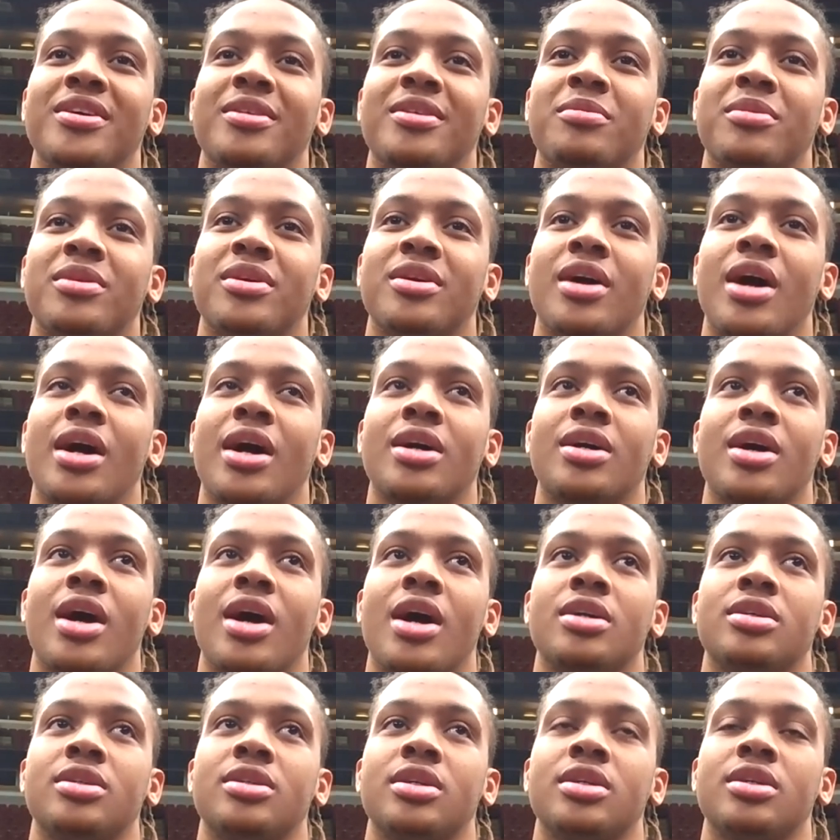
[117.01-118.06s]
I mean, I can kind
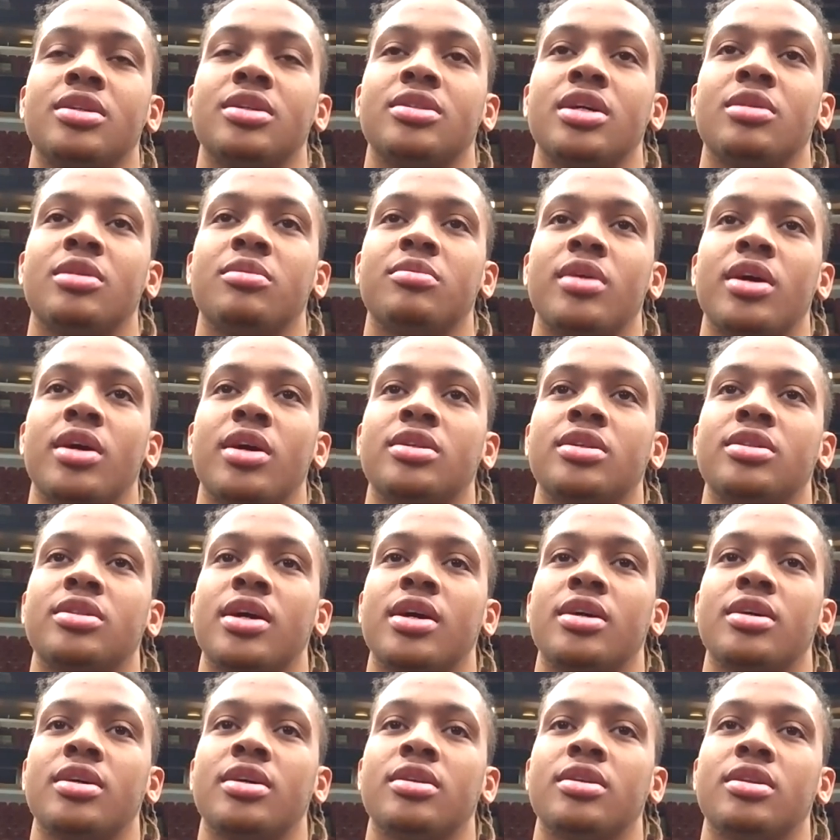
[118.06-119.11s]
of see some things
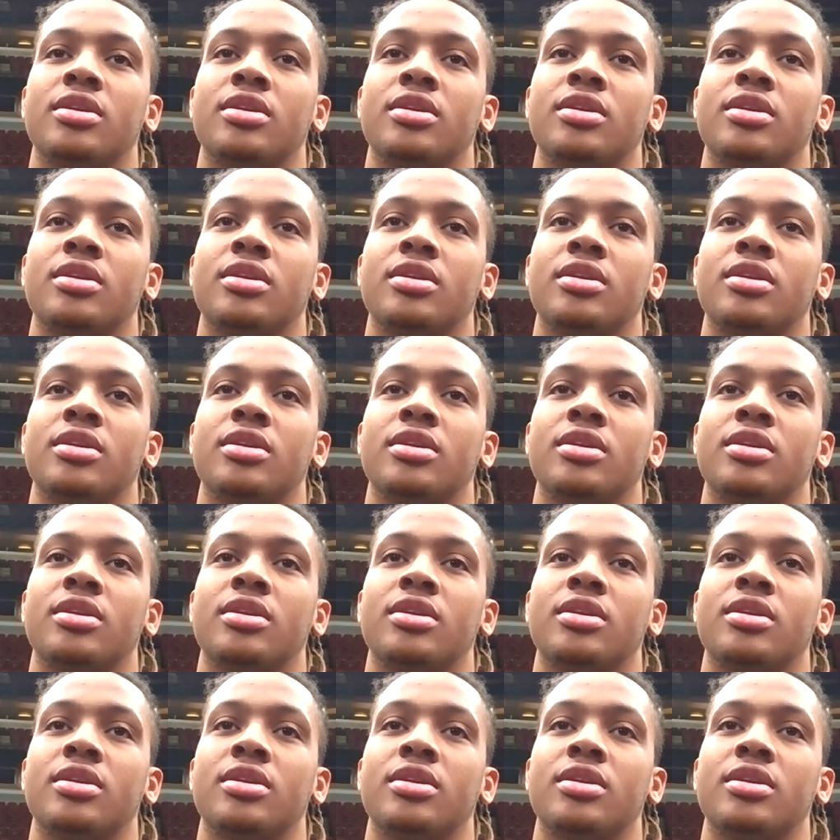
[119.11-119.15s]
that